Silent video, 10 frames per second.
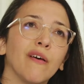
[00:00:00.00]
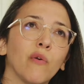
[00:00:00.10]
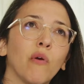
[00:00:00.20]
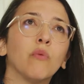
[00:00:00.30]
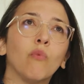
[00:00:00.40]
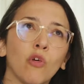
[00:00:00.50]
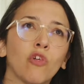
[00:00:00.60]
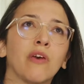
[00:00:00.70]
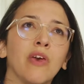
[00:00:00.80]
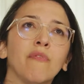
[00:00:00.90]

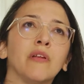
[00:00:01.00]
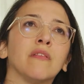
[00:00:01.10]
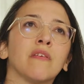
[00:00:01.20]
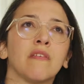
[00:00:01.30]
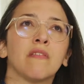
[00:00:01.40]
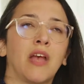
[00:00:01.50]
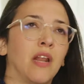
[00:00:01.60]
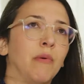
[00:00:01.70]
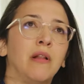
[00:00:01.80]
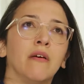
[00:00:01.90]
greenwashing even in the
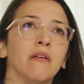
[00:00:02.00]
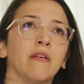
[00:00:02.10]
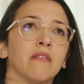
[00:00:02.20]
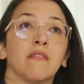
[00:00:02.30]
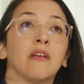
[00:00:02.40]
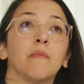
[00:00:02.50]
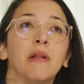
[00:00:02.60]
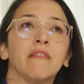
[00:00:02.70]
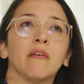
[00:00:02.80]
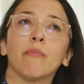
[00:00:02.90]

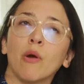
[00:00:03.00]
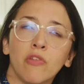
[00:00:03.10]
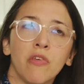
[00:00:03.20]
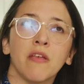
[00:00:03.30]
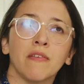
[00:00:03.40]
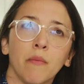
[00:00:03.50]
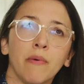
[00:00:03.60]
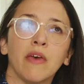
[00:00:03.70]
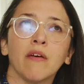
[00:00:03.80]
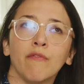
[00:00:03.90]
sustainability approaches that are
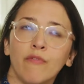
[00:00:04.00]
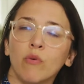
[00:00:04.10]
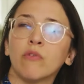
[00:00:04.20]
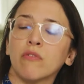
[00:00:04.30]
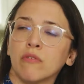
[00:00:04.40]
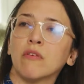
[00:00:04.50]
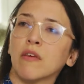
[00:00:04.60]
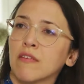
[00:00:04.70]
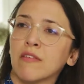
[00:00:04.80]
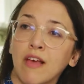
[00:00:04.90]
being enforced on
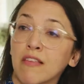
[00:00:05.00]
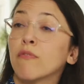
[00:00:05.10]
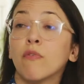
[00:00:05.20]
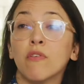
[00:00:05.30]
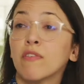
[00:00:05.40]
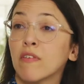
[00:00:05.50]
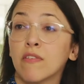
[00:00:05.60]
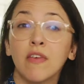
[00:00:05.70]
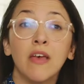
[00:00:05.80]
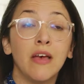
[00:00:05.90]
existing assets. For
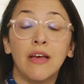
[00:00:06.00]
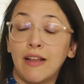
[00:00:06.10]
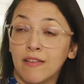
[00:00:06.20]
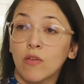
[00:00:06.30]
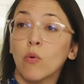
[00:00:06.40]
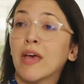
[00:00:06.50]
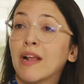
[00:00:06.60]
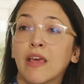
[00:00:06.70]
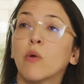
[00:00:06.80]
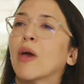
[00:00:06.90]
instance,
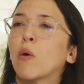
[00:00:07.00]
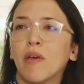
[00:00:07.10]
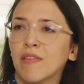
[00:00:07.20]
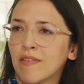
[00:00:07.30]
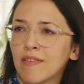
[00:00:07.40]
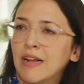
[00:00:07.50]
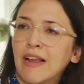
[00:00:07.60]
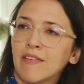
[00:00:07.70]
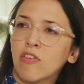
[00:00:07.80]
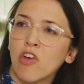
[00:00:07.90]
quick wins,
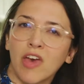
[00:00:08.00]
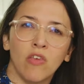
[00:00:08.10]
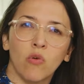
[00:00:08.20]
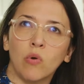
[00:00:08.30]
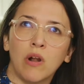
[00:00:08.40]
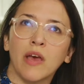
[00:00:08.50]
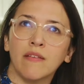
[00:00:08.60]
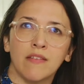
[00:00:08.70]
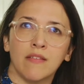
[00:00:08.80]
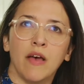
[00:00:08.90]
let's change all
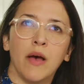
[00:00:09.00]
lights